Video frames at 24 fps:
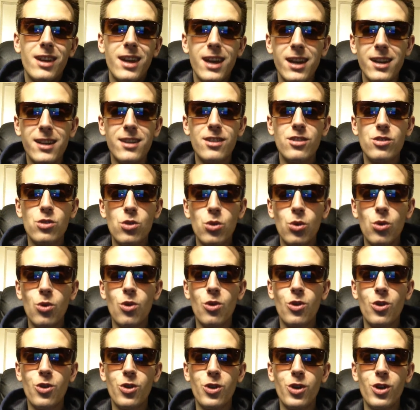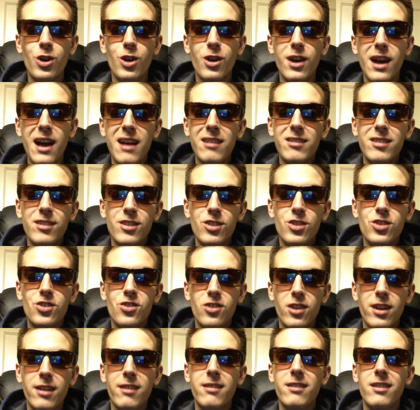in his corner you know, as his
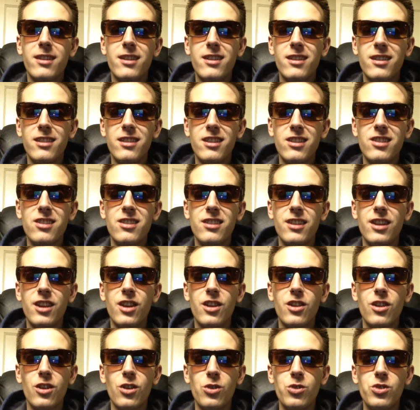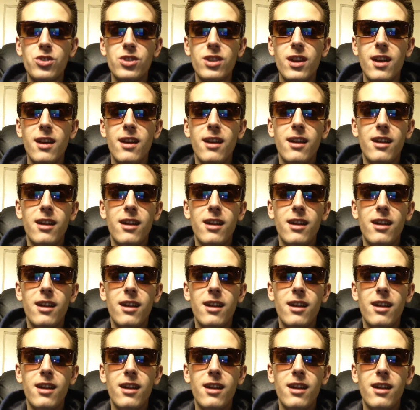strength and conditioning coach.